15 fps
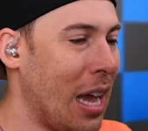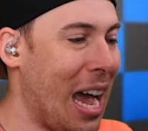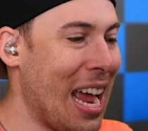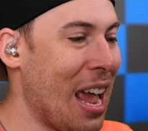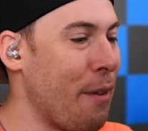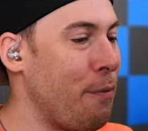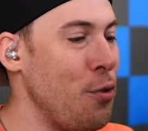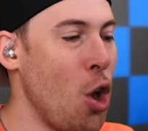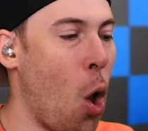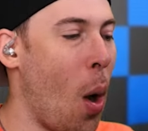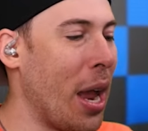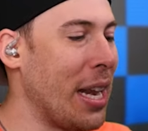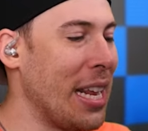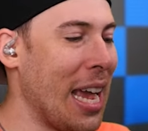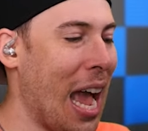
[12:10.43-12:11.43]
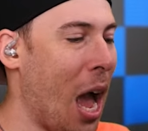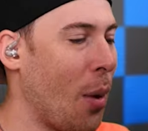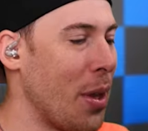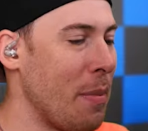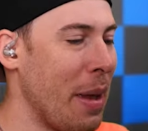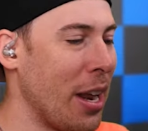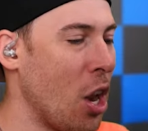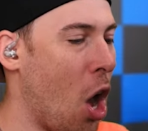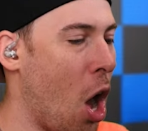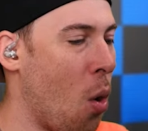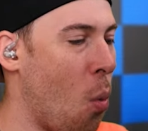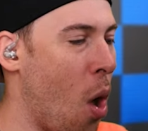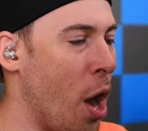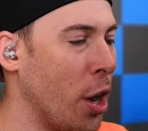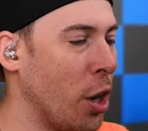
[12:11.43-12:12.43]
I have no idea how he made
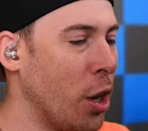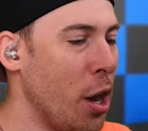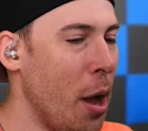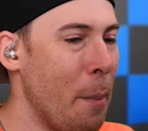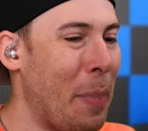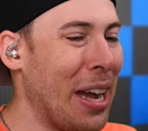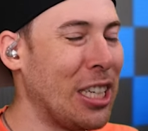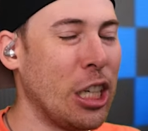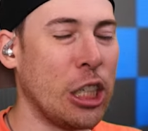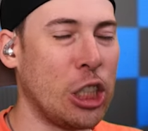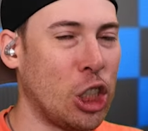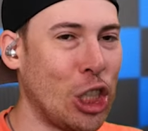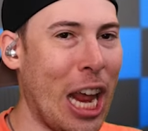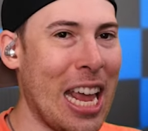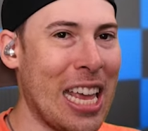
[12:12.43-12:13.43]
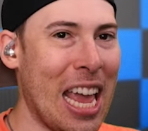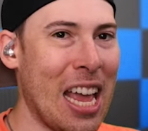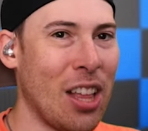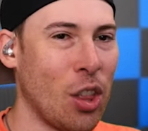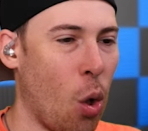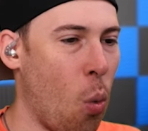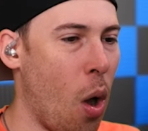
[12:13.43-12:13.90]
hot water by just shaking the...